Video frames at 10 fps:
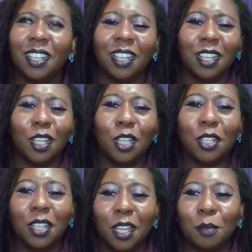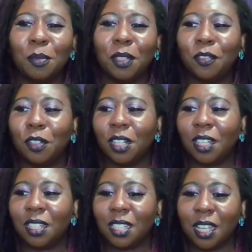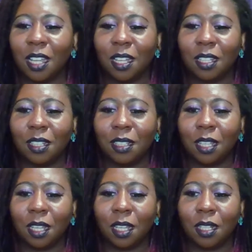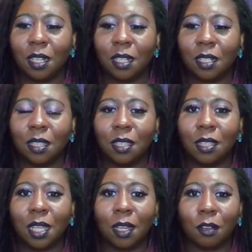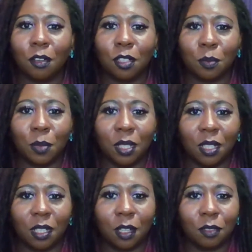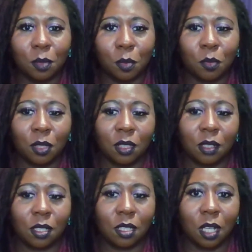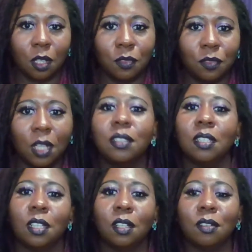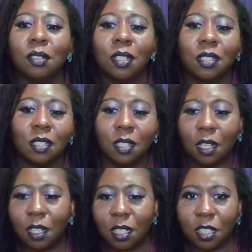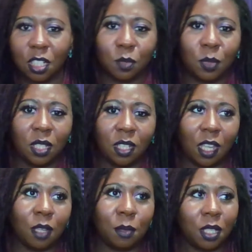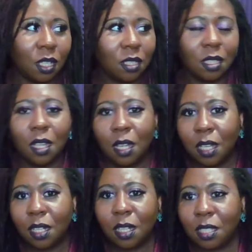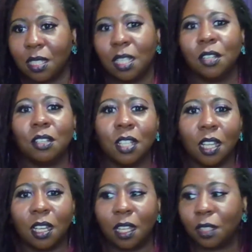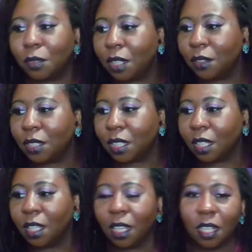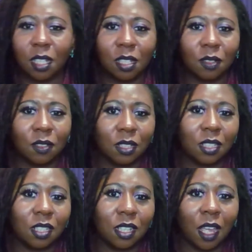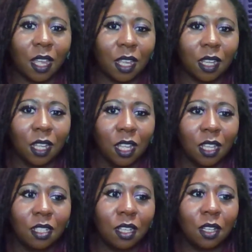before they decide that they are going to be comfortable with their self. Not that they're going to necessarily just be gay because the singer that I liked when I was a kid was gay. No, I'm not.